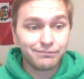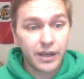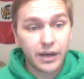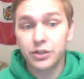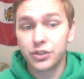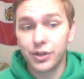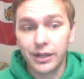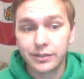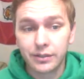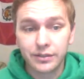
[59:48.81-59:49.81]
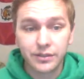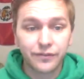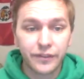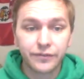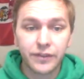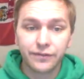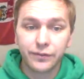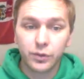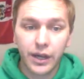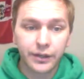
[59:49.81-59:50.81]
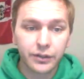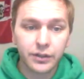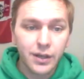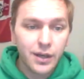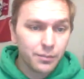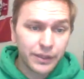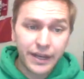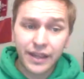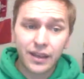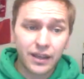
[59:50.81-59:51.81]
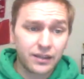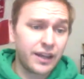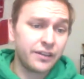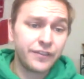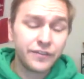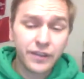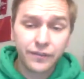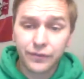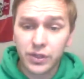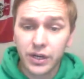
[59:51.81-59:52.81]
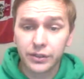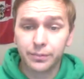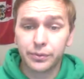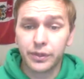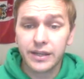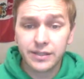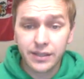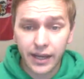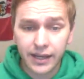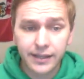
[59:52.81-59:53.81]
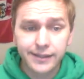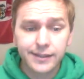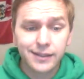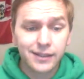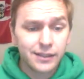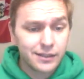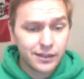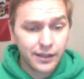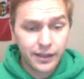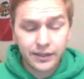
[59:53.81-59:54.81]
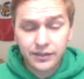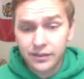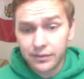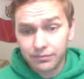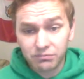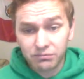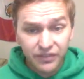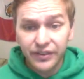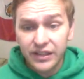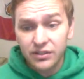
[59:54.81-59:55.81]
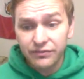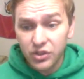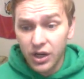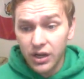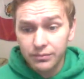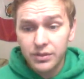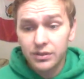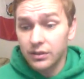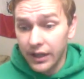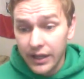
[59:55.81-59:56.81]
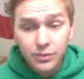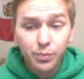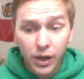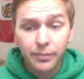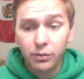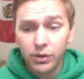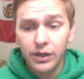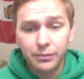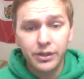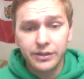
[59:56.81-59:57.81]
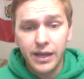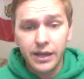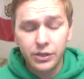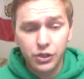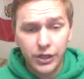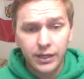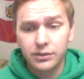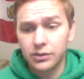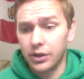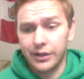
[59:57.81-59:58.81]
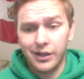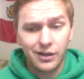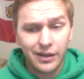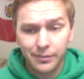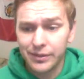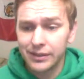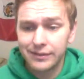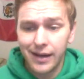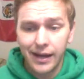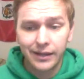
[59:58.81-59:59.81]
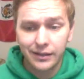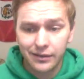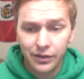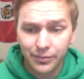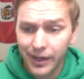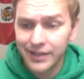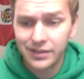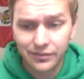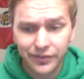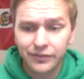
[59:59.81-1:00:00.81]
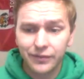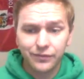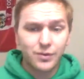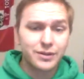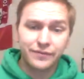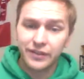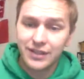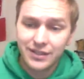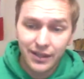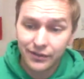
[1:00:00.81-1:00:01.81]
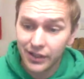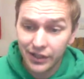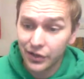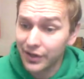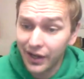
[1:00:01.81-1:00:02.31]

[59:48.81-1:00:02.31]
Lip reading: Eric Johnson's a 5,400, but at a 5,400 price tag in defensive terms, he's probably one I'm going to take a chance on. You know, him and Letang at their prices 54s, 5,700.